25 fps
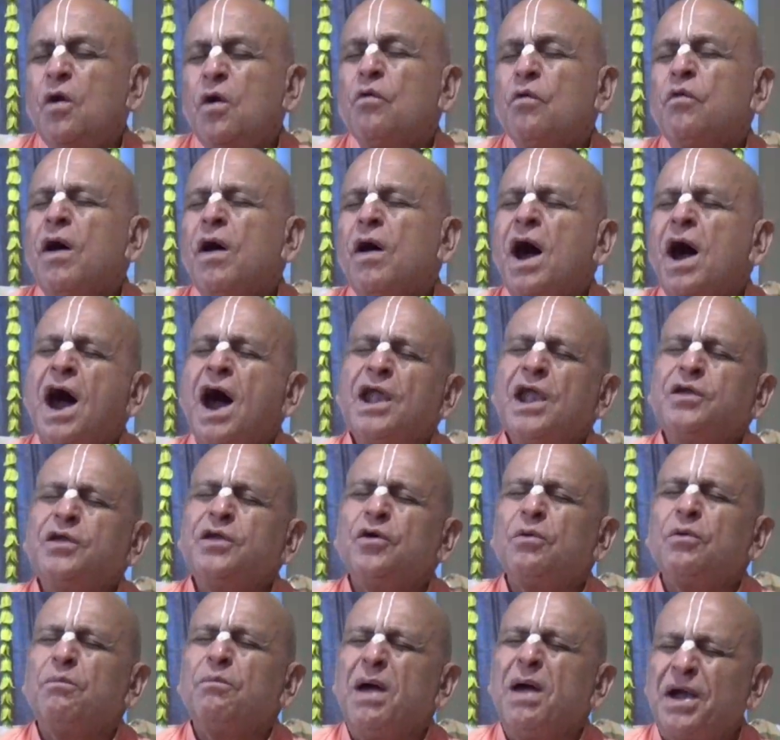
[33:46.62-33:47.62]
for
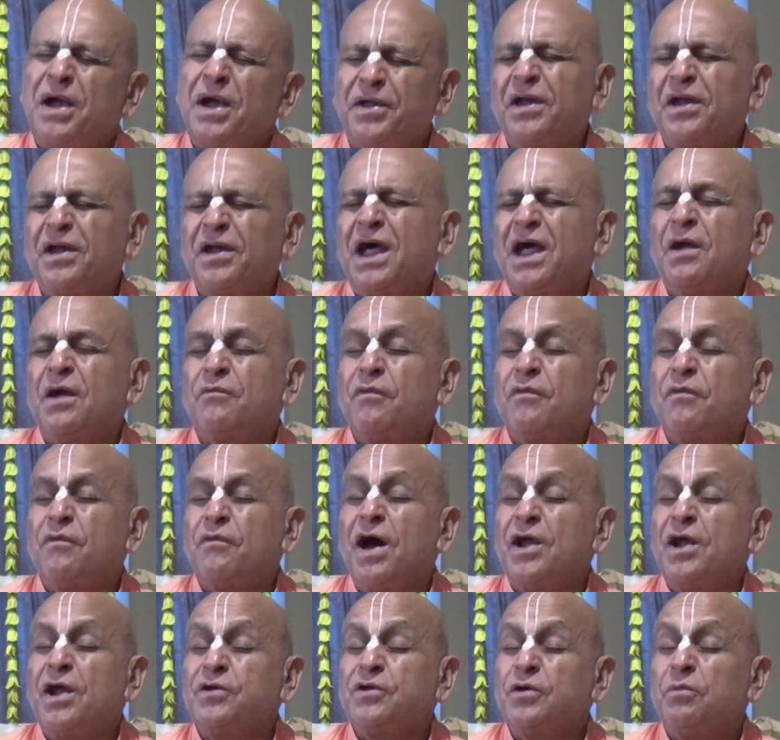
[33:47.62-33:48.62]
your better or
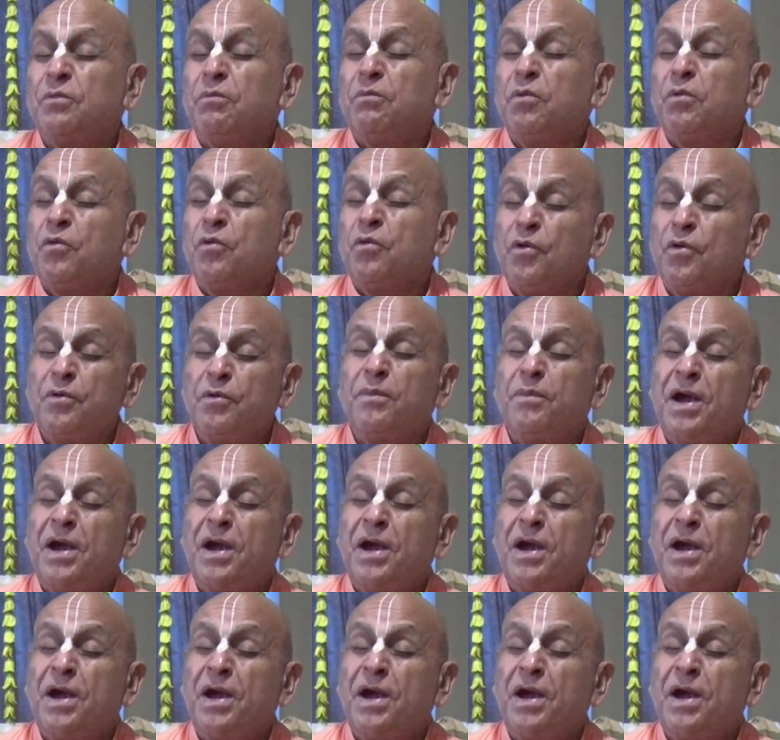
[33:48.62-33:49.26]
for your good,